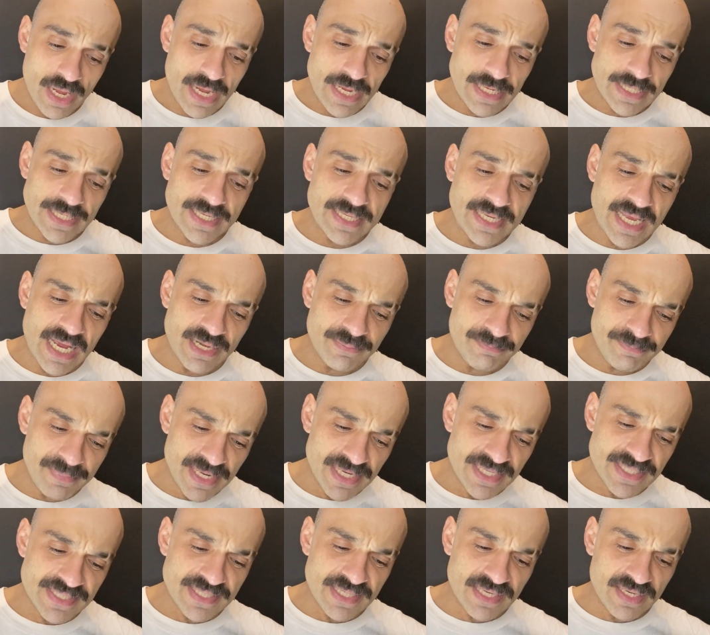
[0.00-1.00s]
He can
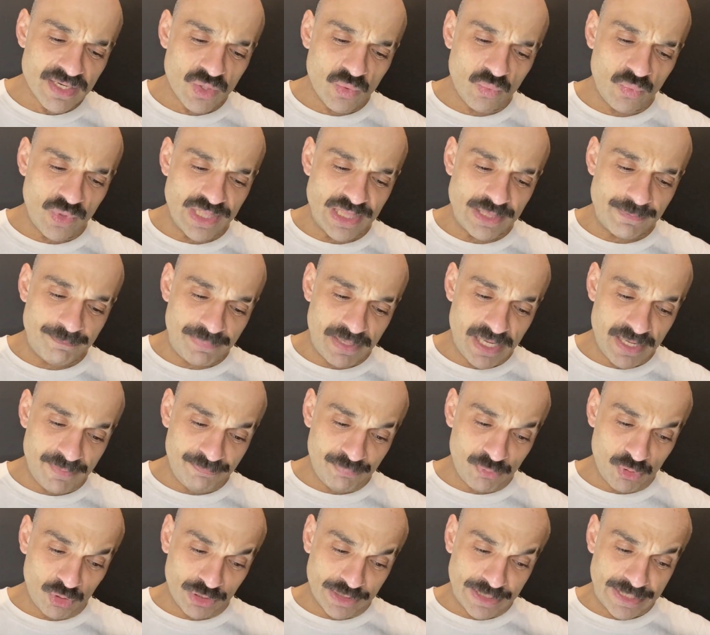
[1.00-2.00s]
mix with
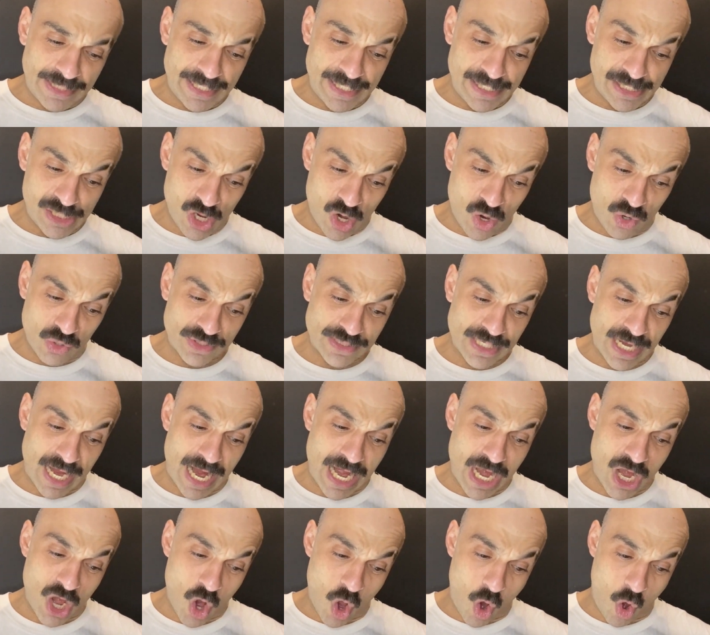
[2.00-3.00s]
people he knows
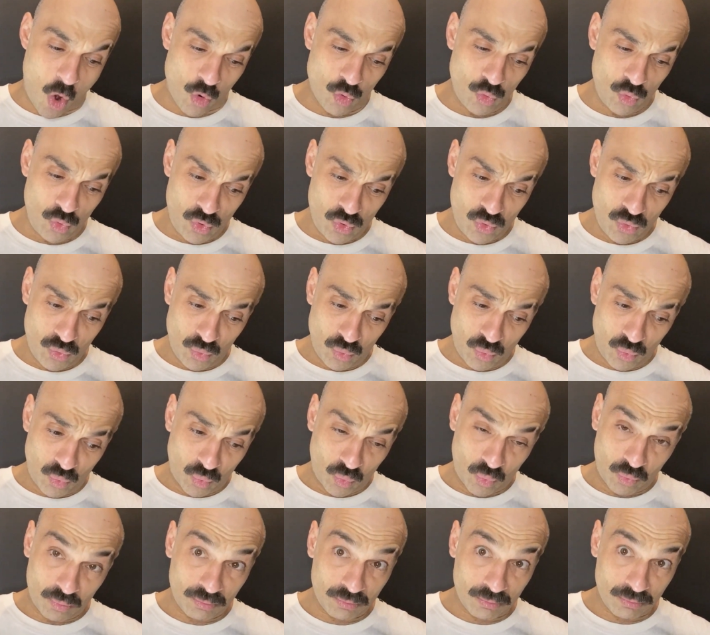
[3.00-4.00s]
alone.
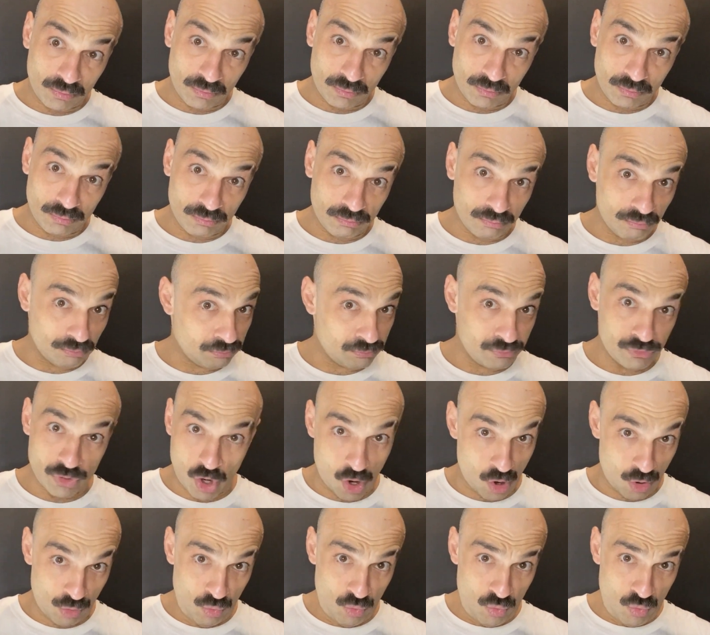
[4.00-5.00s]

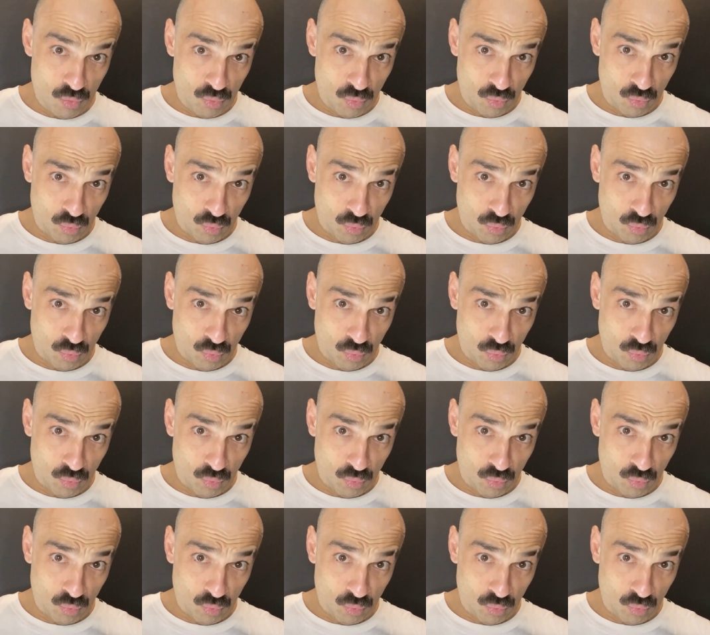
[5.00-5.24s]
No.